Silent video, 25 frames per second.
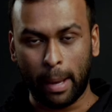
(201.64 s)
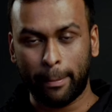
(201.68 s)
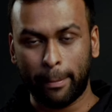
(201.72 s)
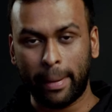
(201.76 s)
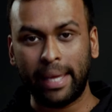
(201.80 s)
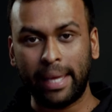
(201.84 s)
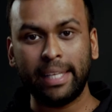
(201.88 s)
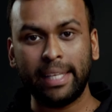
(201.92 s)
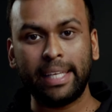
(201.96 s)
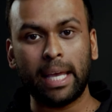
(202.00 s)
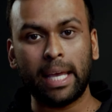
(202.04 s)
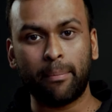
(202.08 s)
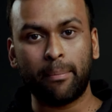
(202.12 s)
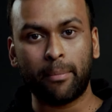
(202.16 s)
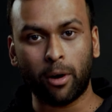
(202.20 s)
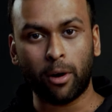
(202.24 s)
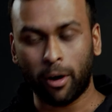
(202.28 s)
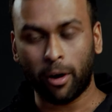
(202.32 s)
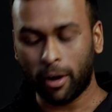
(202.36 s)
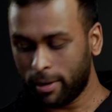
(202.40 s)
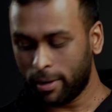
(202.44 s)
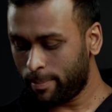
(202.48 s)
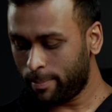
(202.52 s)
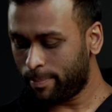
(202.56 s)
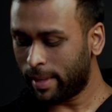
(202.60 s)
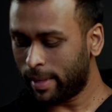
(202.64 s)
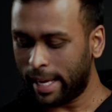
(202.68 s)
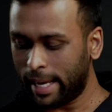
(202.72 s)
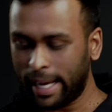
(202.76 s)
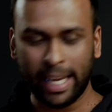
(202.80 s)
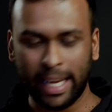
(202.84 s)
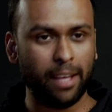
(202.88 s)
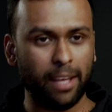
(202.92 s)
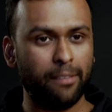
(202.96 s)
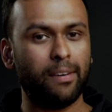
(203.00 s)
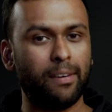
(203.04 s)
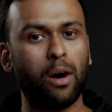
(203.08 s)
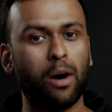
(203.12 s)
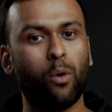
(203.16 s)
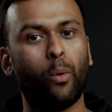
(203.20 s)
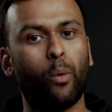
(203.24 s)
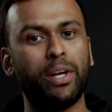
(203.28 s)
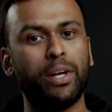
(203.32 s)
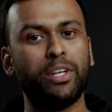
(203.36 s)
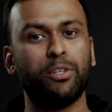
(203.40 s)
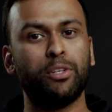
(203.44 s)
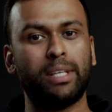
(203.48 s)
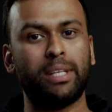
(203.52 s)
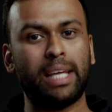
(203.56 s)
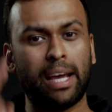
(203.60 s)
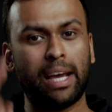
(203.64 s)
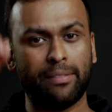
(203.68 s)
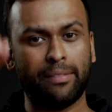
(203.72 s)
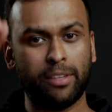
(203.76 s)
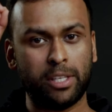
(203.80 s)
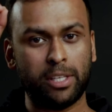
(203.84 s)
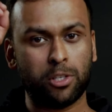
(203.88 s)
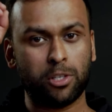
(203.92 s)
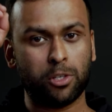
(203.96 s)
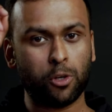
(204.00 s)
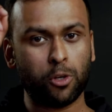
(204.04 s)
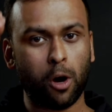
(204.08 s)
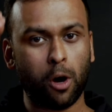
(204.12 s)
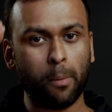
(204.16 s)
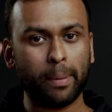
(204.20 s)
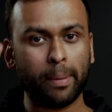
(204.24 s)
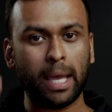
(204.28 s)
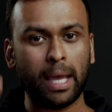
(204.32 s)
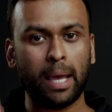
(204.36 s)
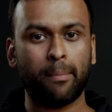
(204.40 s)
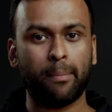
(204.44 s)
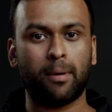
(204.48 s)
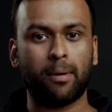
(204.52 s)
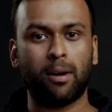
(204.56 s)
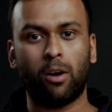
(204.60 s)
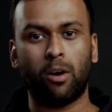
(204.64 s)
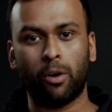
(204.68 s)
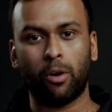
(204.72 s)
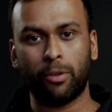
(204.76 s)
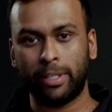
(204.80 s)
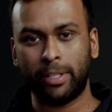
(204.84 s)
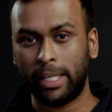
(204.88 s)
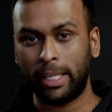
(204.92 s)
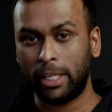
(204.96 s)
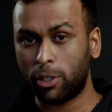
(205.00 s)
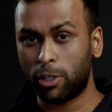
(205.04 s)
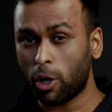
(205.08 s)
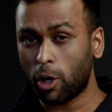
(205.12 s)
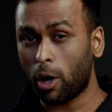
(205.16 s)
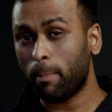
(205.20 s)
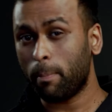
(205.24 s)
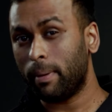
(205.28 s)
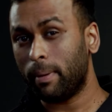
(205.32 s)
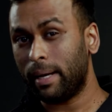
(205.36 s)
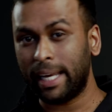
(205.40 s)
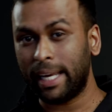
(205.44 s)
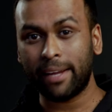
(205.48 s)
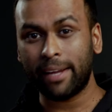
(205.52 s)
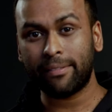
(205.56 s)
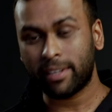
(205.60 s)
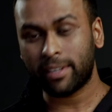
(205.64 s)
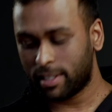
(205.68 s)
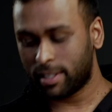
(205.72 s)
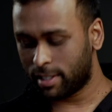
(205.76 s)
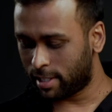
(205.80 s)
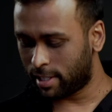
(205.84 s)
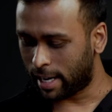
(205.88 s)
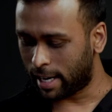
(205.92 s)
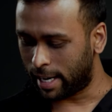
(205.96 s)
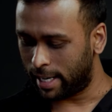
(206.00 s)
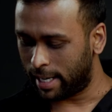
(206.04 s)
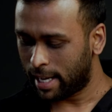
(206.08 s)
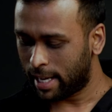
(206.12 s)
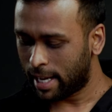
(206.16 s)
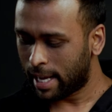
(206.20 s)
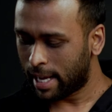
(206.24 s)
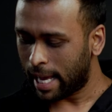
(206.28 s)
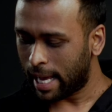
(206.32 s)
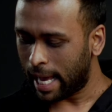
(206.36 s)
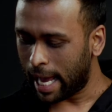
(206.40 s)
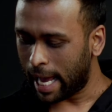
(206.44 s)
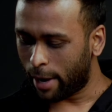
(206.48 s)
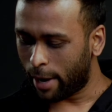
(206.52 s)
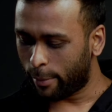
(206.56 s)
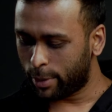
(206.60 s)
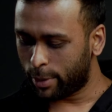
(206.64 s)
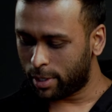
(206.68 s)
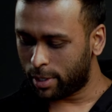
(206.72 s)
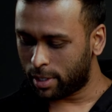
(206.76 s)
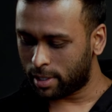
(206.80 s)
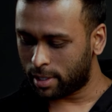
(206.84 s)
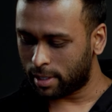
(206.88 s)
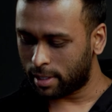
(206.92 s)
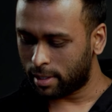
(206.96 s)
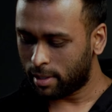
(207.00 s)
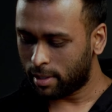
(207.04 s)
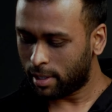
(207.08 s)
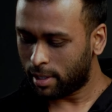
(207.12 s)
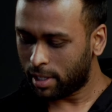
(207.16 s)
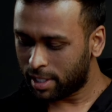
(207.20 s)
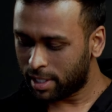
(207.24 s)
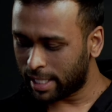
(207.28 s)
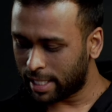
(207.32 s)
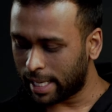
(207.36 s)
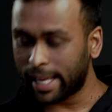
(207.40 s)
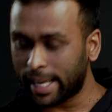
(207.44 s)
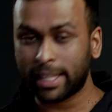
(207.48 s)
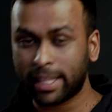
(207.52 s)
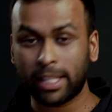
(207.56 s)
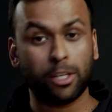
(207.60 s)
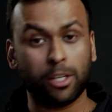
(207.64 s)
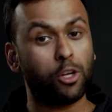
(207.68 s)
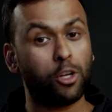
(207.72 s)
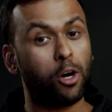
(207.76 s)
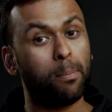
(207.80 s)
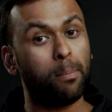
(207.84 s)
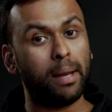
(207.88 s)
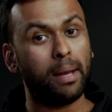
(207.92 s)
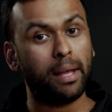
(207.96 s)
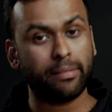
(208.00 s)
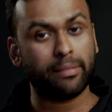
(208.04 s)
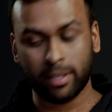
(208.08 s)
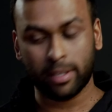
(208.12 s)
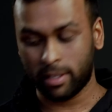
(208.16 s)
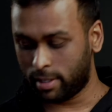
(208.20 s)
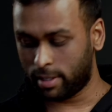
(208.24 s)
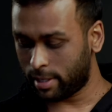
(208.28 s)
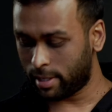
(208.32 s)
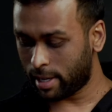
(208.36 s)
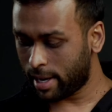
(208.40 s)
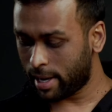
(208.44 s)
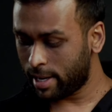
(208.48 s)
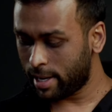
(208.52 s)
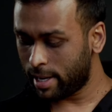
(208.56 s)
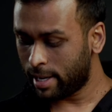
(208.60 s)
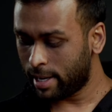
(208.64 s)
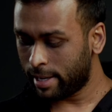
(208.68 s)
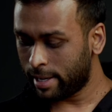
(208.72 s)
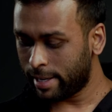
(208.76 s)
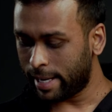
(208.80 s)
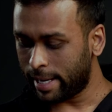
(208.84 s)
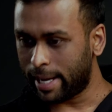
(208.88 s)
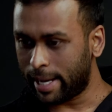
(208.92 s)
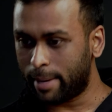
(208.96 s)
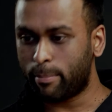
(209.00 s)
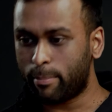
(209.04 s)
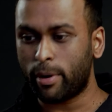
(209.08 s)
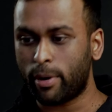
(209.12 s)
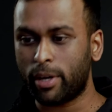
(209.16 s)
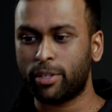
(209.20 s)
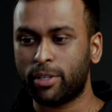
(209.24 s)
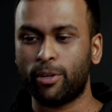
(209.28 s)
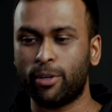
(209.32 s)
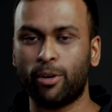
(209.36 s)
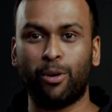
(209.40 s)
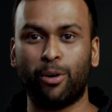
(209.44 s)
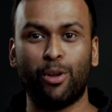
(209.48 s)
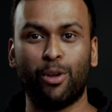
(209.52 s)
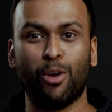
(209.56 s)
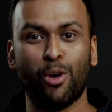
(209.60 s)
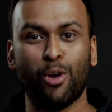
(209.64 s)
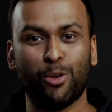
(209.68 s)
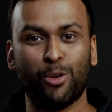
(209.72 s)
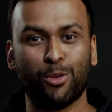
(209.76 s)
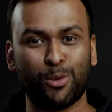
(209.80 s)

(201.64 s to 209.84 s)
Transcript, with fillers: my main camera on and if I wanted to have this top camera on the top left hand side I would just select the top left hand side and press it on.